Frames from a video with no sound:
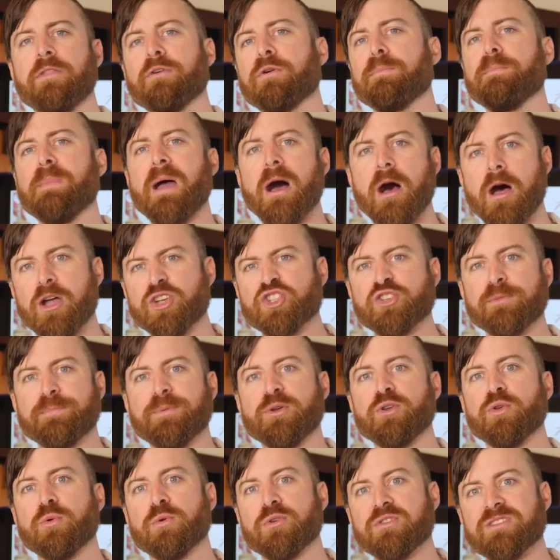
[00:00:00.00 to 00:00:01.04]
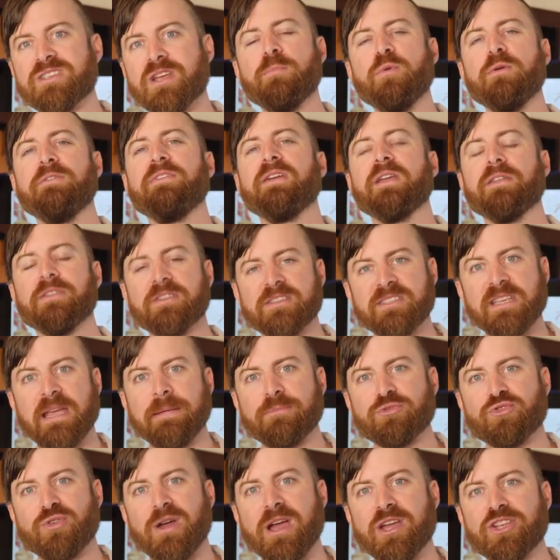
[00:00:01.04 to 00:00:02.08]
other entrepreneurs moving in the
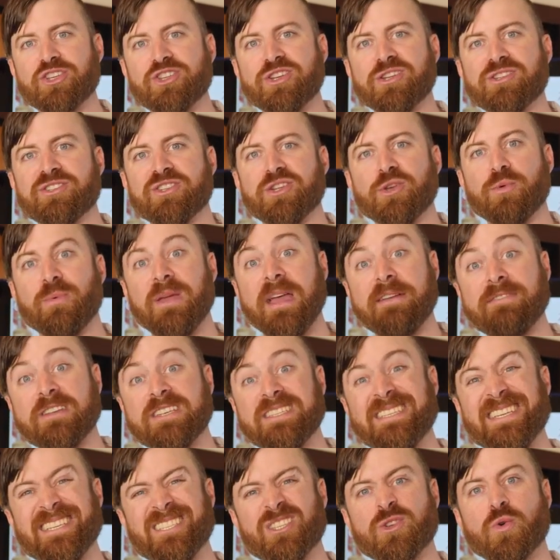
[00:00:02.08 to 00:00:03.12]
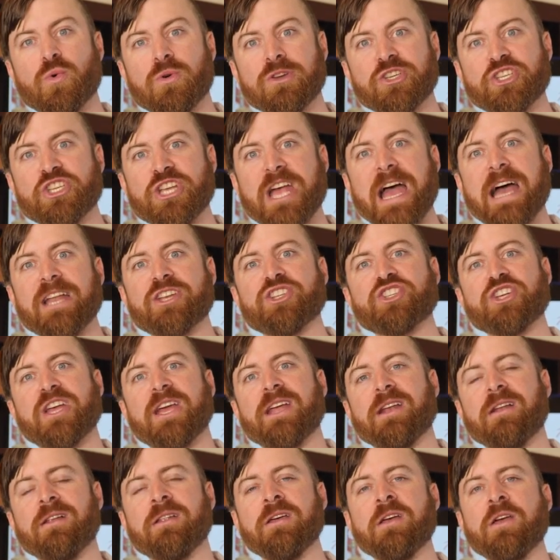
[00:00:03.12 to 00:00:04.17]
same direction as you. We have a Discord chat
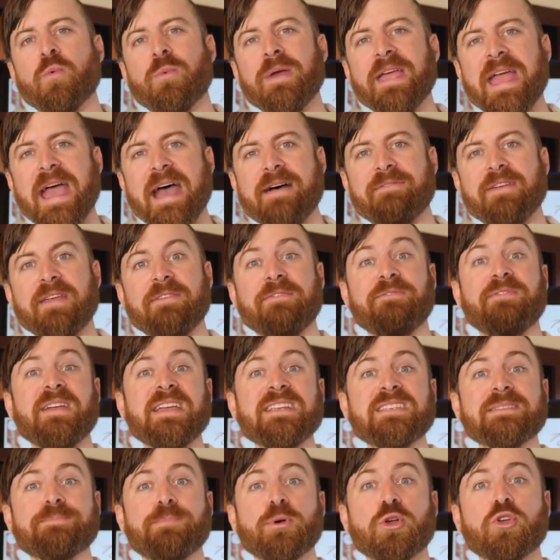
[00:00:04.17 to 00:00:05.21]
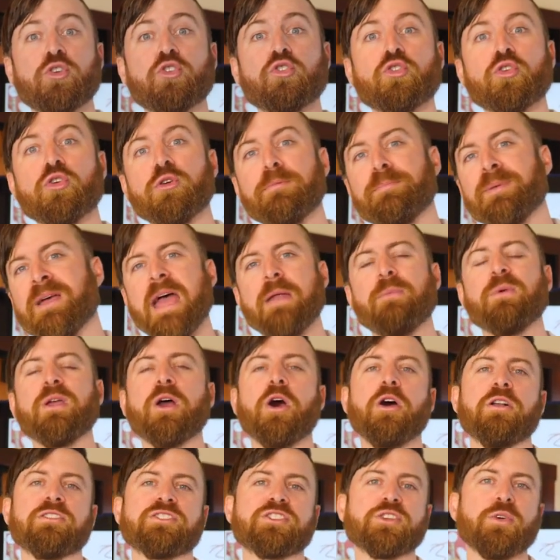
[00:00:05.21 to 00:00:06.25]
channel, we have a Facebook group, and we
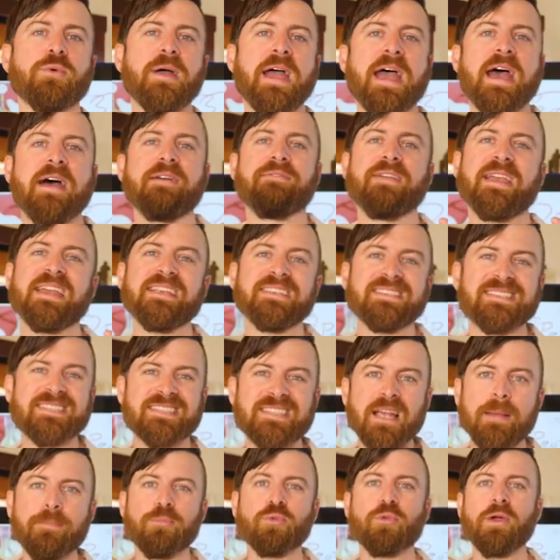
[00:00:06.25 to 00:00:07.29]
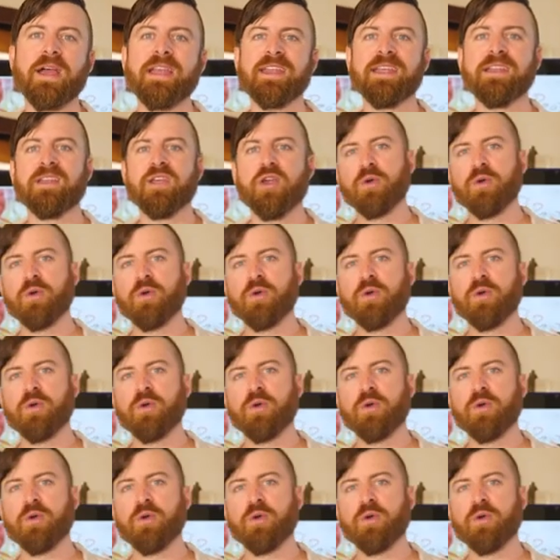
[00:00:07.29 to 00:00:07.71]
also have a subreddit